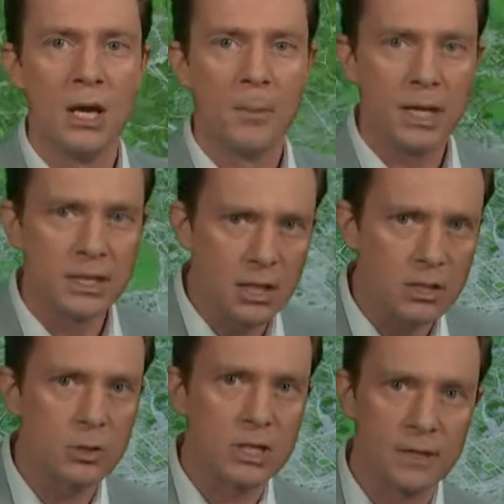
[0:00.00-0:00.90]
but it
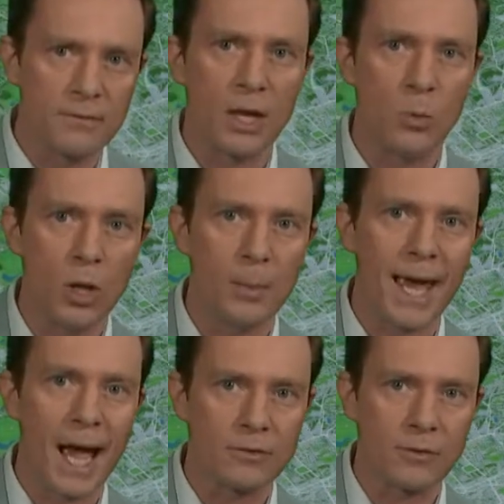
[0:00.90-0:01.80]
does look as if they will be
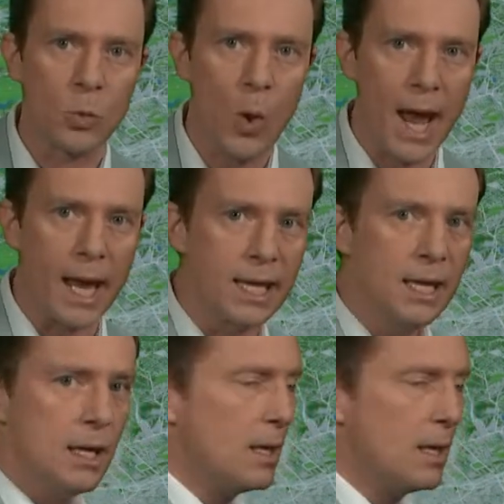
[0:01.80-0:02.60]
out of the way